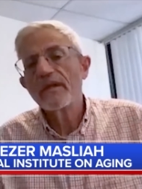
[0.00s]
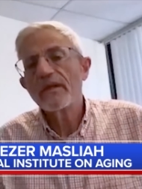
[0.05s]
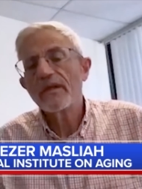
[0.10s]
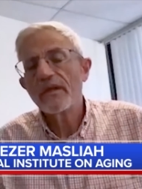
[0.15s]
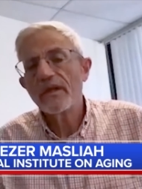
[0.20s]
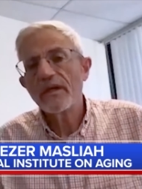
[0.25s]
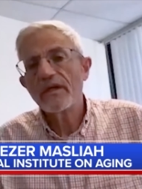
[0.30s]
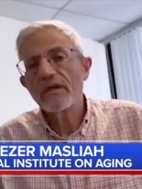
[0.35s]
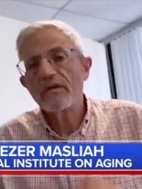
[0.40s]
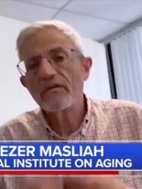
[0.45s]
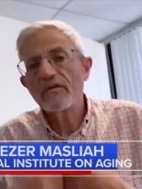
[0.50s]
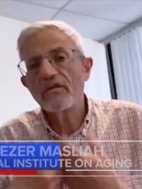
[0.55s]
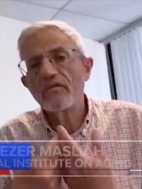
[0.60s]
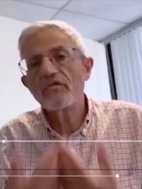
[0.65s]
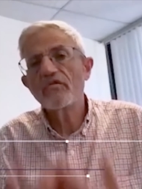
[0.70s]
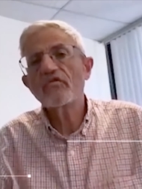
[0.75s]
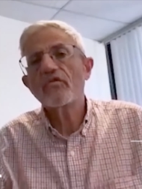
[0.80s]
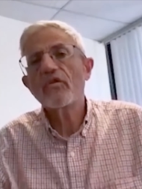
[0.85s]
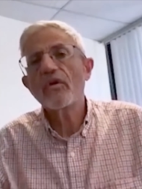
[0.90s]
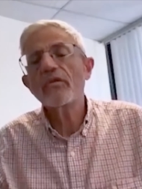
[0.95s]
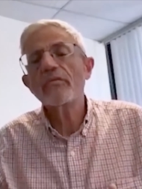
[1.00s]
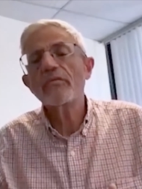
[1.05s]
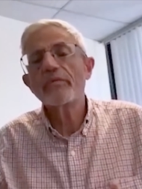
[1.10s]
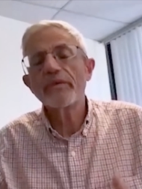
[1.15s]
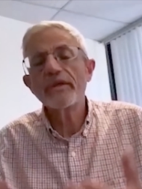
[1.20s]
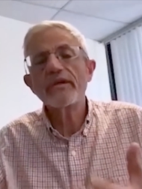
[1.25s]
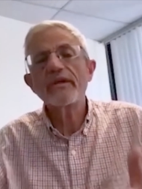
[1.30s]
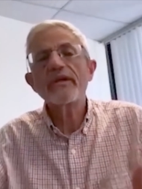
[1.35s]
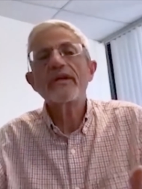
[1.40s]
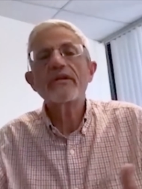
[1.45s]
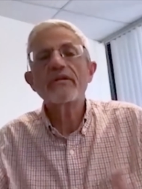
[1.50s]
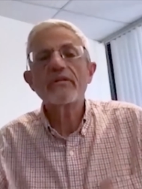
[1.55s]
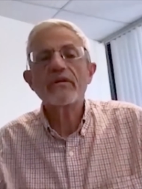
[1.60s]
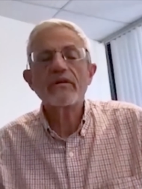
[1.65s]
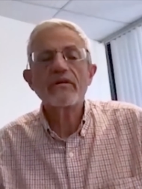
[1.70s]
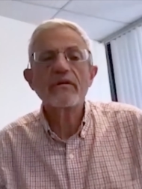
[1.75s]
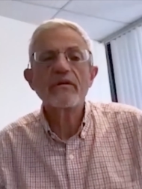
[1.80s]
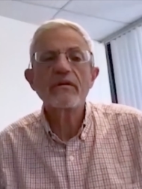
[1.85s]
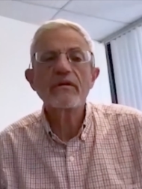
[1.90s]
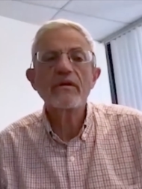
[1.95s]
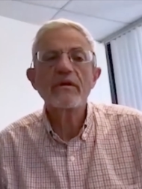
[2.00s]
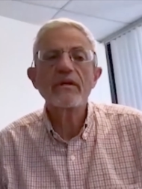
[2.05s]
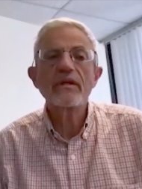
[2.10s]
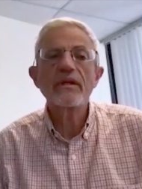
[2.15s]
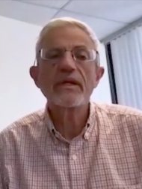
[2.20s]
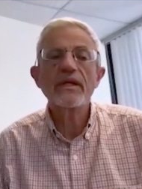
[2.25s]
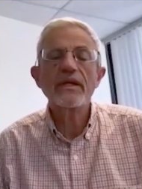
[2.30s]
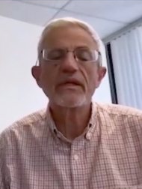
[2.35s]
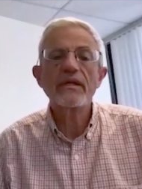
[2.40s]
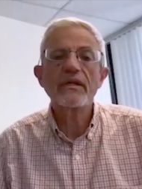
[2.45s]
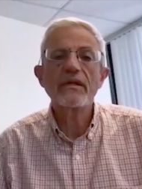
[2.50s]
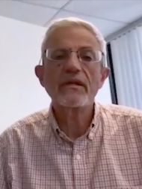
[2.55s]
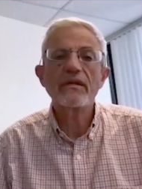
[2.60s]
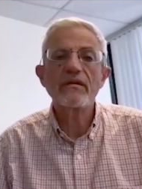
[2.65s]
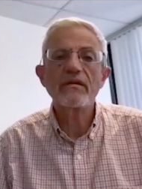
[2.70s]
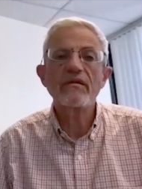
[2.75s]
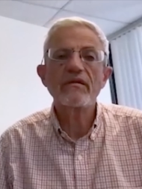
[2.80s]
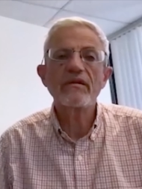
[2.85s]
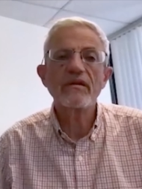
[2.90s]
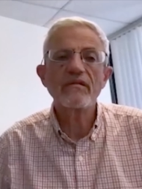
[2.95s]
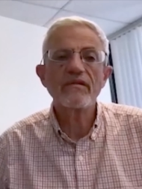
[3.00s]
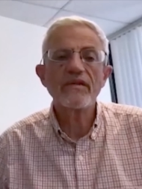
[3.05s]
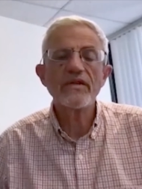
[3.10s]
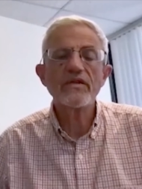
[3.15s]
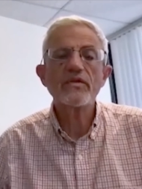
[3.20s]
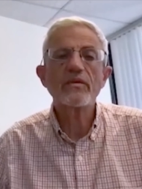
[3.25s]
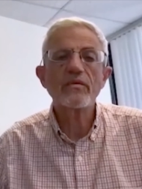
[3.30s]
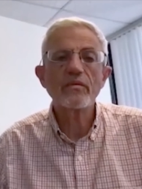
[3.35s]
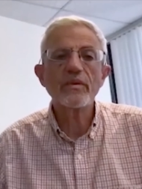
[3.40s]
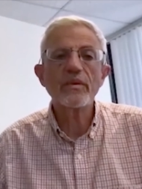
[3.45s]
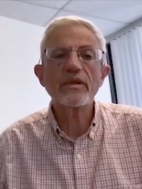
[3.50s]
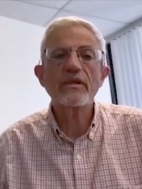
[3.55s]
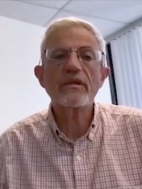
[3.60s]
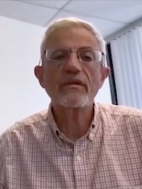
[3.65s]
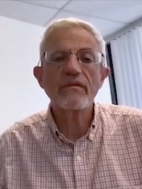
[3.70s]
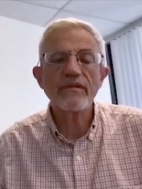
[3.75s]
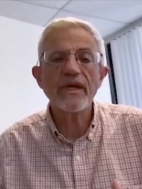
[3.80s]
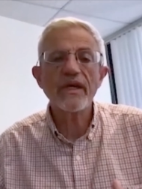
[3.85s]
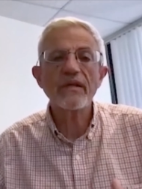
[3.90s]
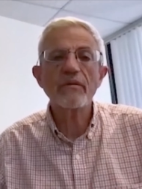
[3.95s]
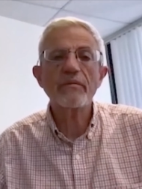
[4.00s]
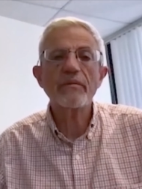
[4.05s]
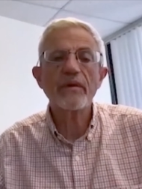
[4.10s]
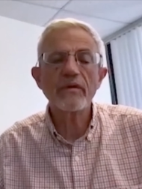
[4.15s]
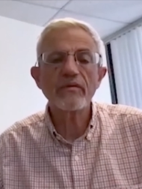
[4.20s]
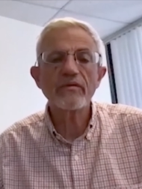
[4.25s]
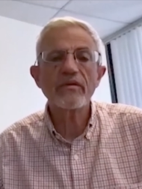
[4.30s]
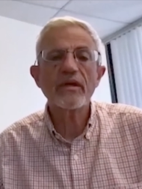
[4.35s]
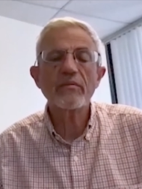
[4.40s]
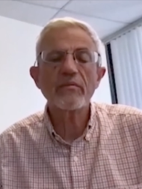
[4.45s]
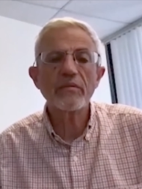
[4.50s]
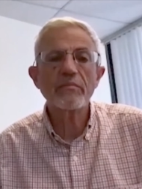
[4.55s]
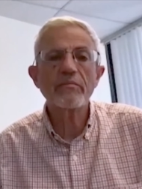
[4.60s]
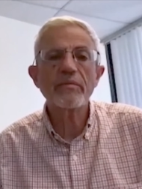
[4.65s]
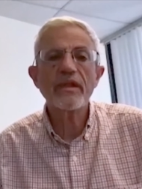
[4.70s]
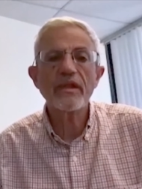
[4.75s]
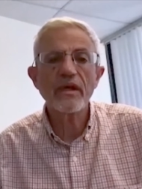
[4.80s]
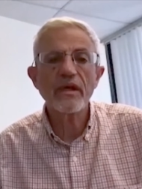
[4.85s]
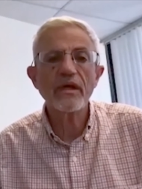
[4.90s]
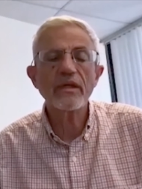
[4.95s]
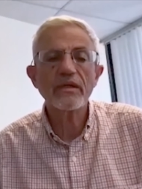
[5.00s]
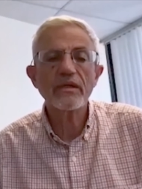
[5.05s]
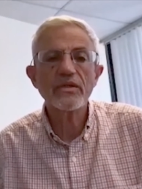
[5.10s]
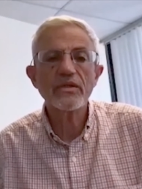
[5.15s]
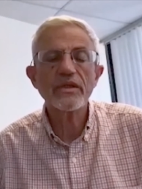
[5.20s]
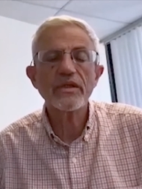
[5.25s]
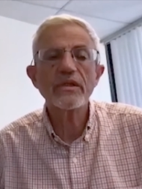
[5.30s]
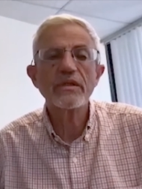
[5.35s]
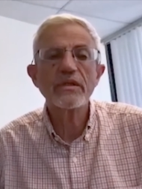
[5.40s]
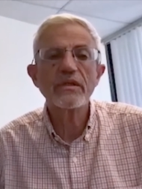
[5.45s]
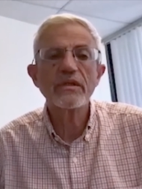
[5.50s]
that it's a strong predictor that these individuals would develop Alzheimer pathology.